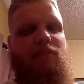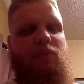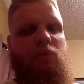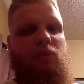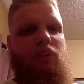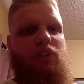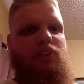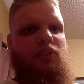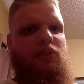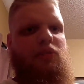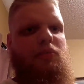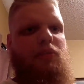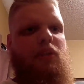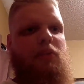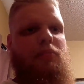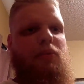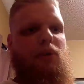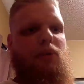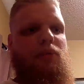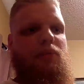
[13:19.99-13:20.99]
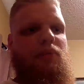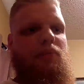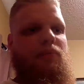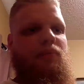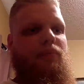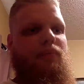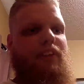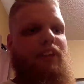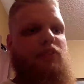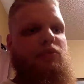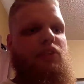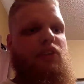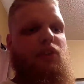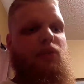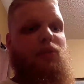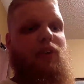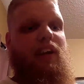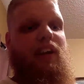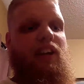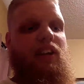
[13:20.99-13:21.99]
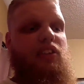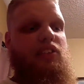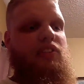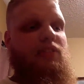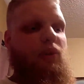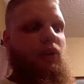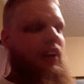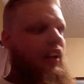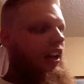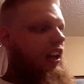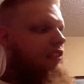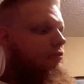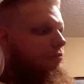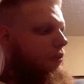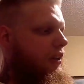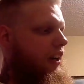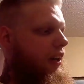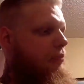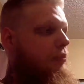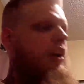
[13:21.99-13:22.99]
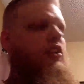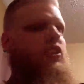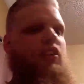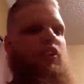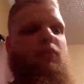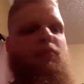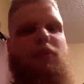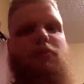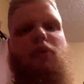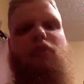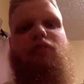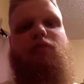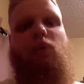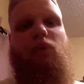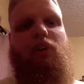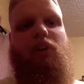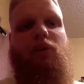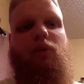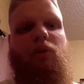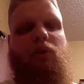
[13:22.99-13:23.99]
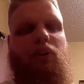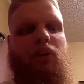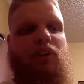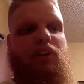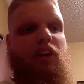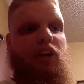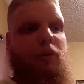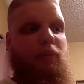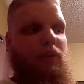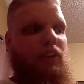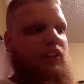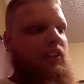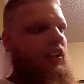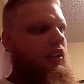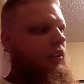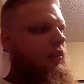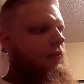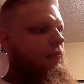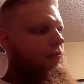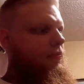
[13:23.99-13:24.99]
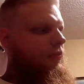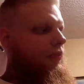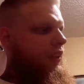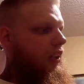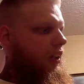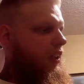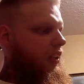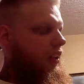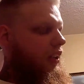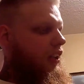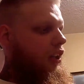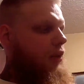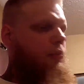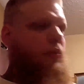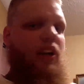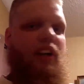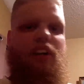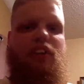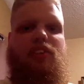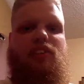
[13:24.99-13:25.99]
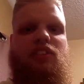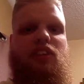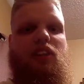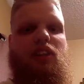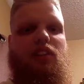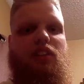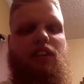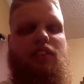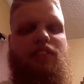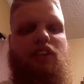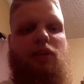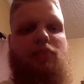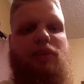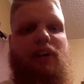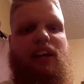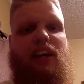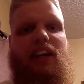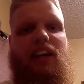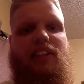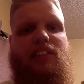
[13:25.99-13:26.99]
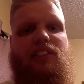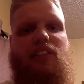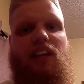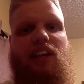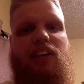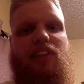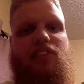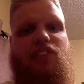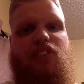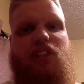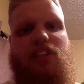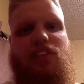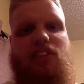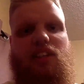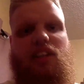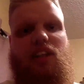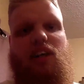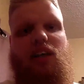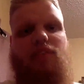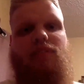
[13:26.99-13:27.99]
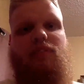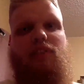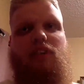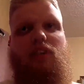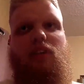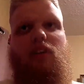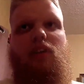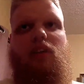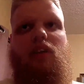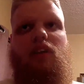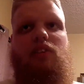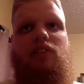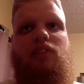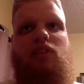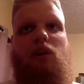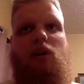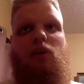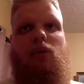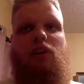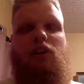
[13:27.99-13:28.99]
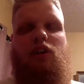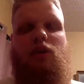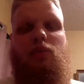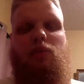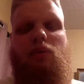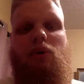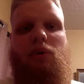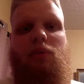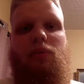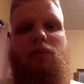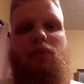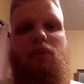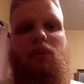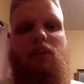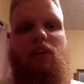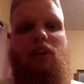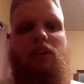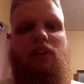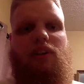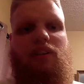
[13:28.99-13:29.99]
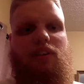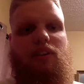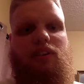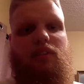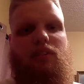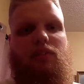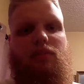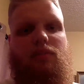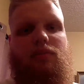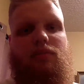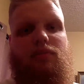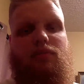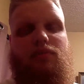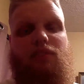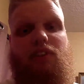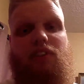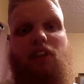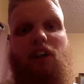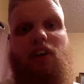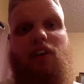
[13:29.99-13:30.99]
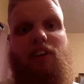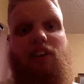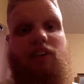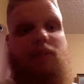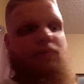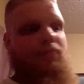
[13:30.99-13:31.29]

Works out to be about, that's what they're rated as, 4.5, but I measured them, they're about 4.25, not a big deal. But it'll still lift up my ass end just enough so it won't look retarded.